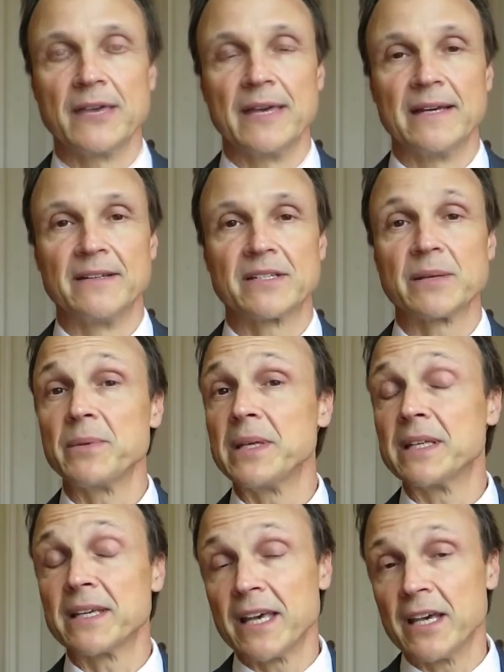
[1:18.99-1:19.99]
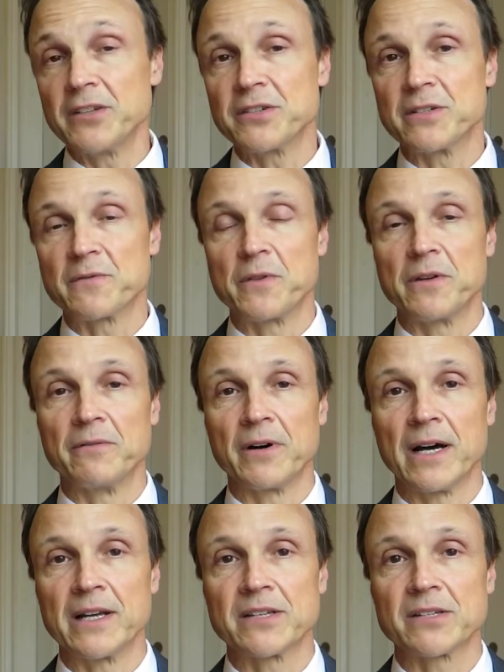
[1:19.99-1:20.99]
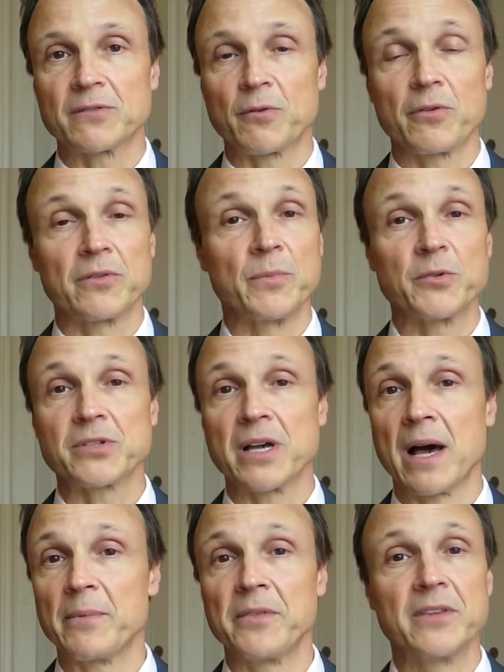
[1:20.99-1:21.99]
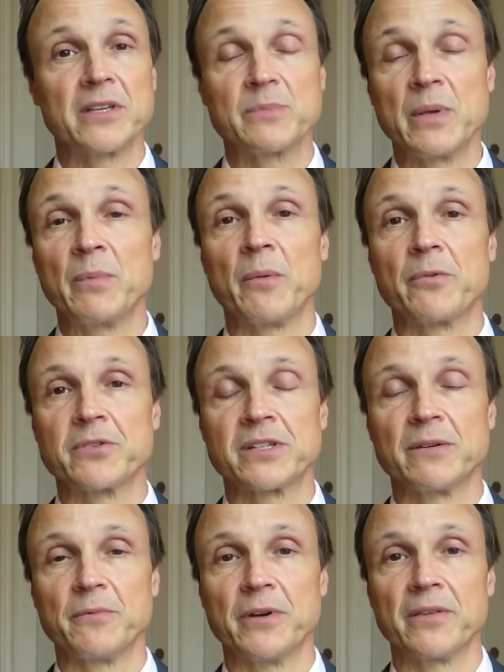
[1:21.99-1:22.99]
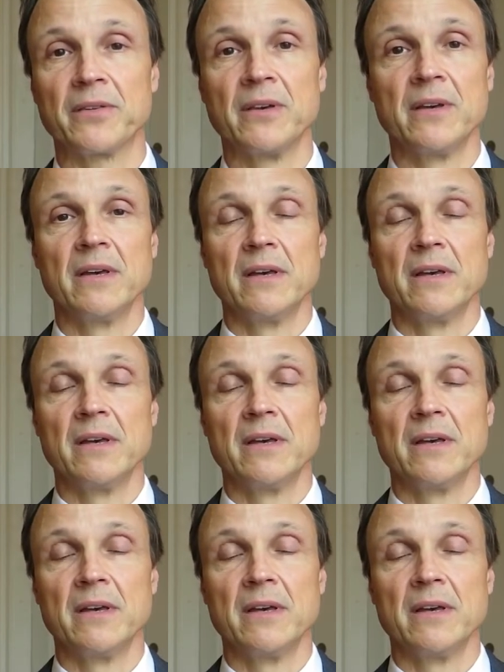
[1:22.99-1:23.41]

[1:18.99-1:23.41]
And some of the indications for the device are the most common things people present with.